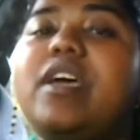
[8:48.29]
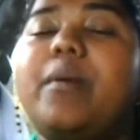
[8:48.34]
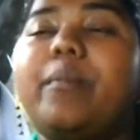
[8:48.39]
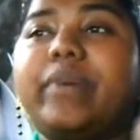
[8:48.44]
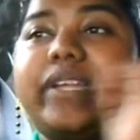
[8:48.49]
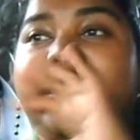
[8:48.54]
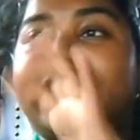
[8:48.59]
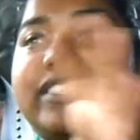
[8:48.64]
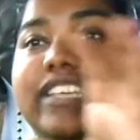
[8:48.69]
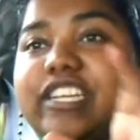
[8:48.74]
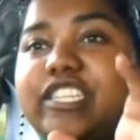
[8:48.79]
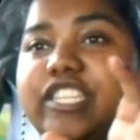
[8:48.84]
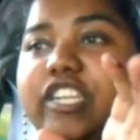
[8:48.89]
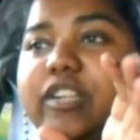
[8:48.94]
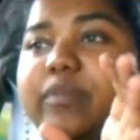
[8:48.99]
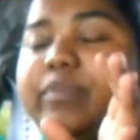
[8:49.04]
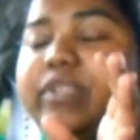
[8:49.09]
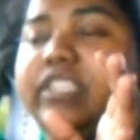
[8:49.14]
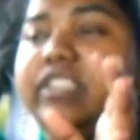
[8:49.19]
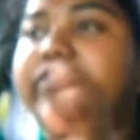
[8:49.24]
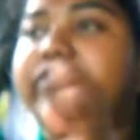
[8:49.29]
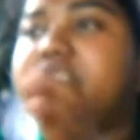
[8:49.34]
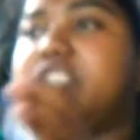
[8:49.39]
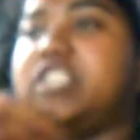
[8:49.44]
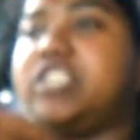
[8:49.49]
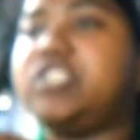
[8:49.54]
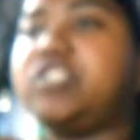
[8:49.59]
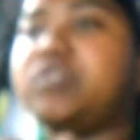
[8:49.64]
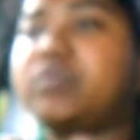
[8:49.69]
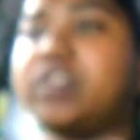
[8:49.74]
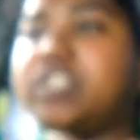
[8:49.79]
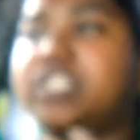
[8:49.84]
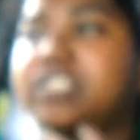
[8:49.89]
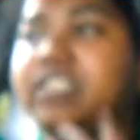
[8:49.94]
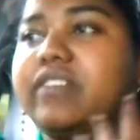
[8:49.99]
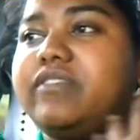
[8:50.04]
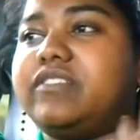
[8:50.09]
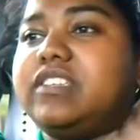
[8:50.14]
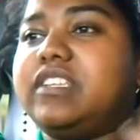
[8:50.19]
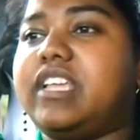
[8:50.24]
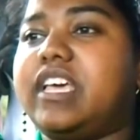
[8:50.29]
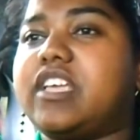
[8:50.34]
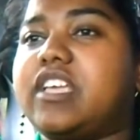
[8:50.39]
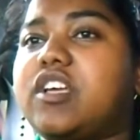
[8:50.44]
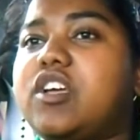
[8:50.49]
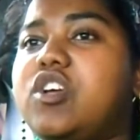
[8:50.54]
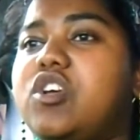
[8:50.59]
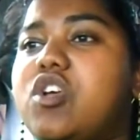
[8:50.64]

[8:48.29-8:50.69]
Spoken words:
but that's actually completely finished, so I just have to like